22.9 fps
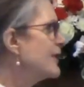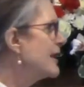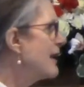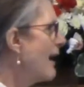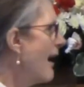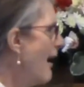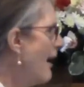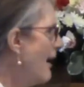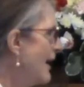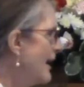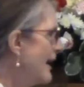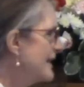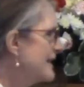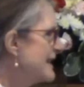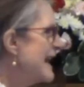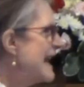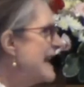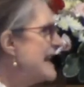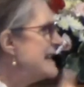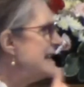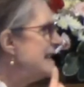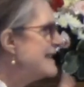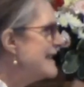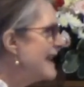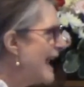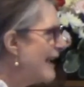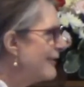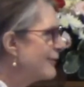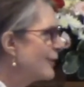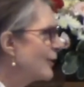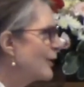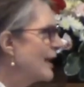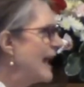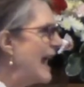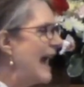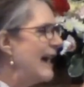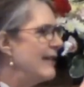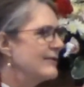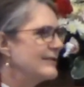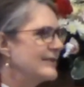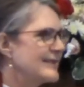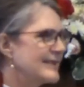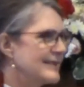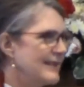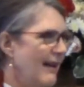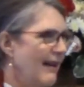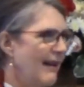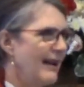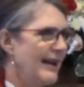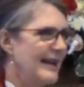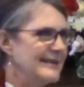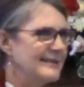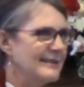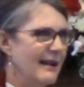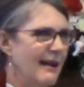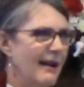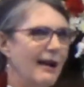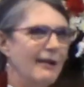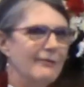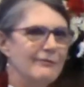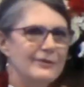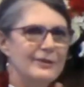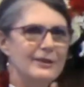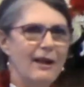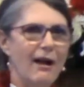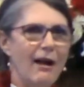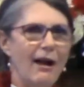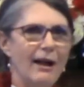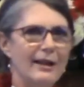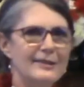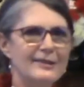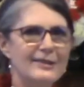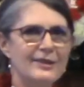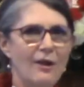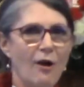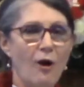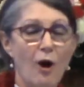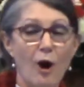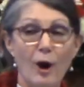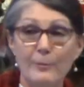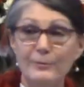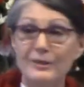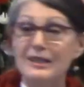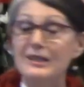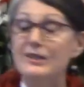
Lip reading: God, never outside of God's arms.